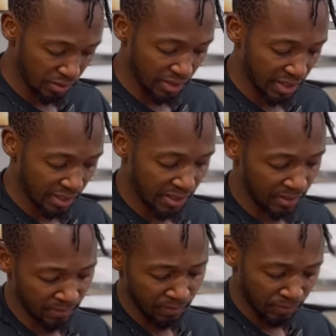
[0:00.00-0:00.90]
nice.
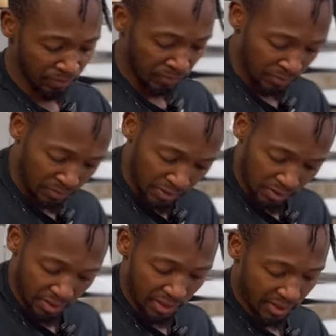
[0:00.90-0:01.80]
So
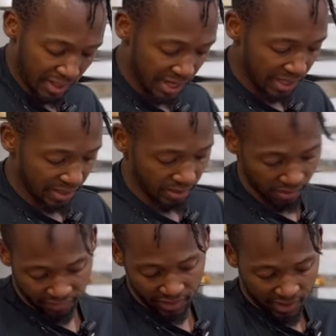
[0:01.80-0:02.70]
this is the end
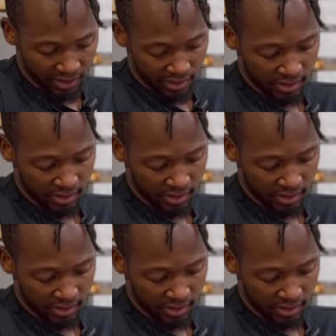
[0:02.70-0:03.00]
of it.